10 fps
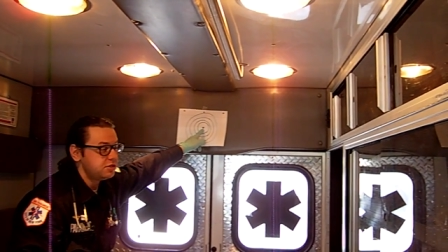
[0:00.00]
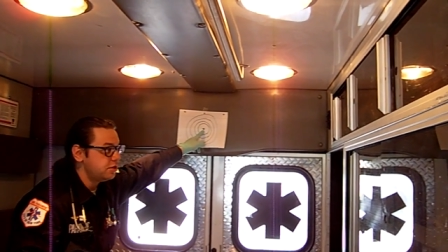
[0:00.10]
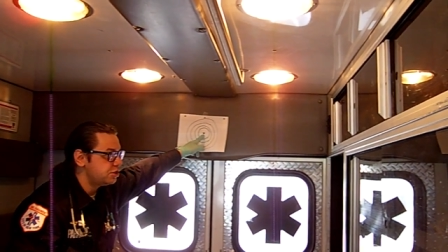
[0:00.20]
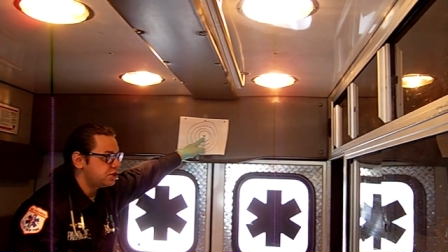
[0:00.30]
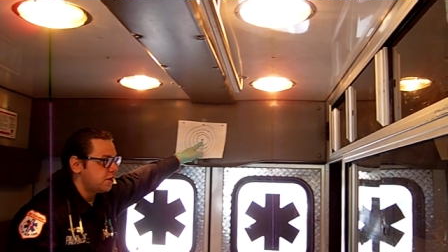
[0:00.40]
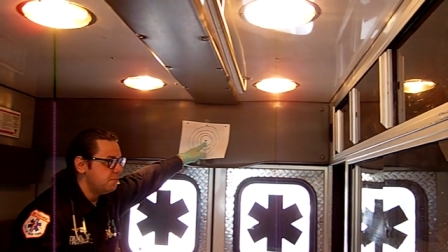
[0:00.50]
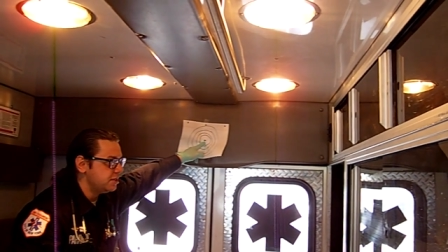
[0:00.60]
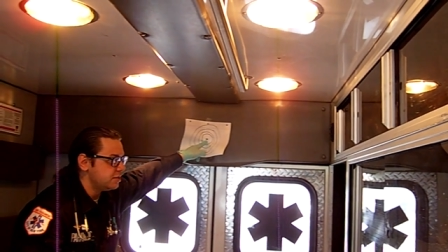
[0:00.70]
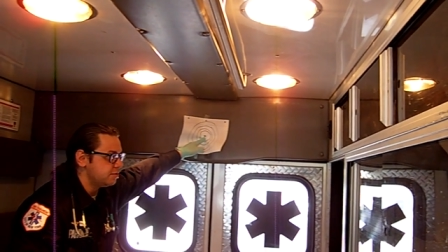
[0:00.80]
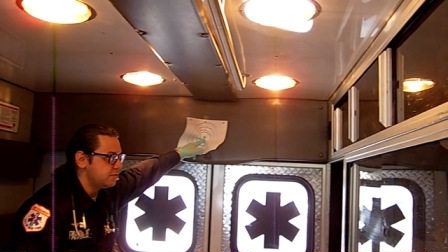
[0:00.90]
liters a
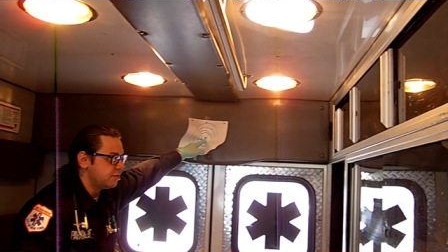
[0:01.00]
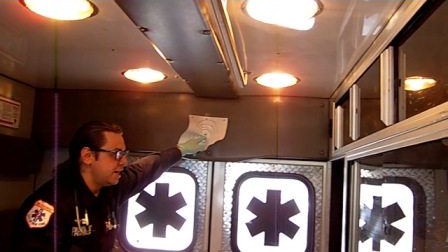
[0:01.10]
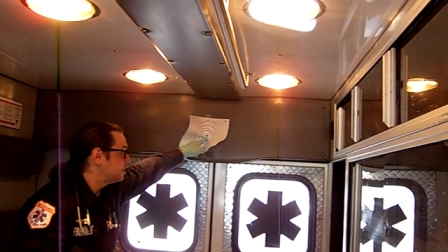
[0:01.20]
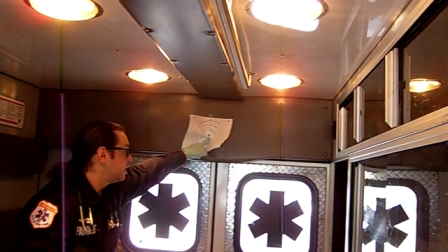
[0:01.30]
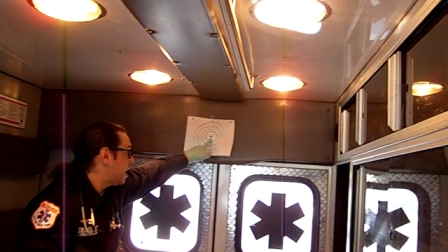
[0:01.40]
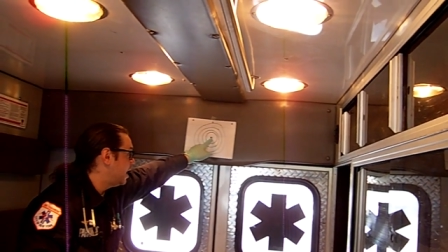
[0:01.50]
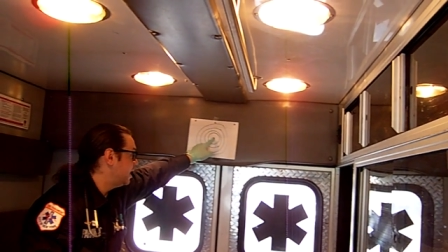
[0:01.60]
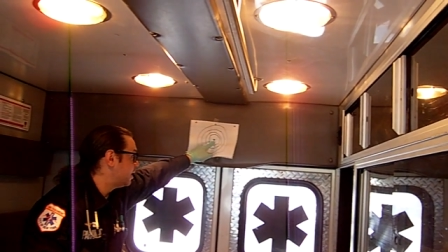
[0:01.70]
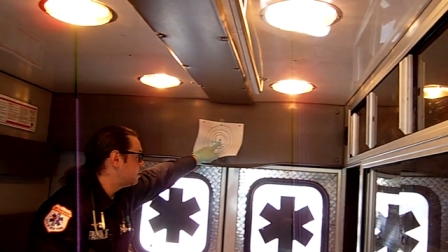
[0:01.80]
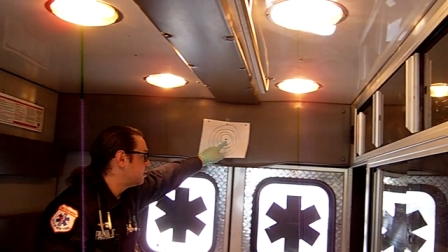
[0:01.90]
minute, right? I
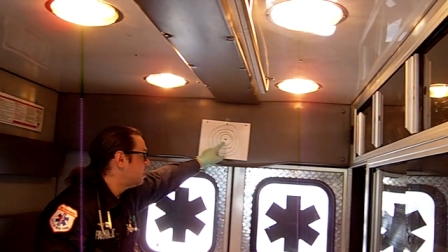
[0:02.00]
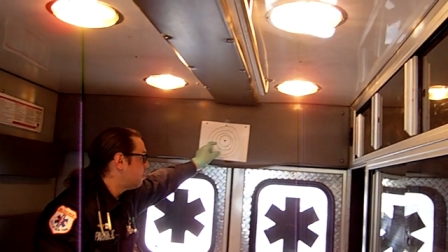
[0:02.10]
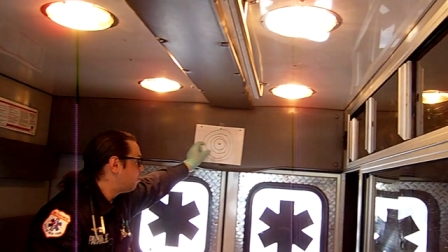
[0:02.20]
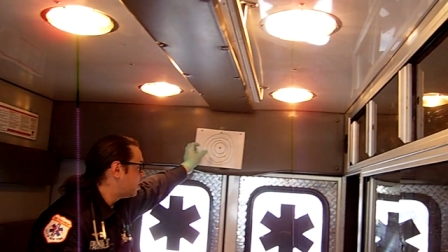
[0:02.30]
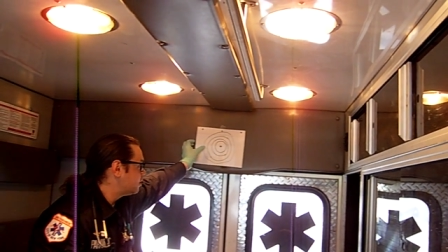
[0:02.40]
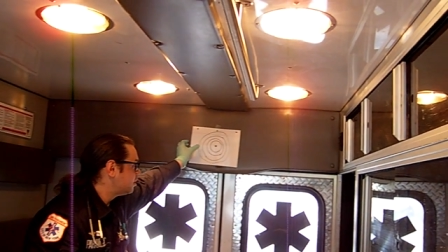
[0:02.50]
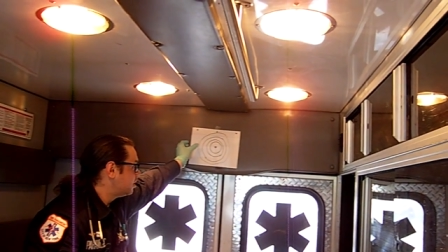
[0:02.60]
hit it. But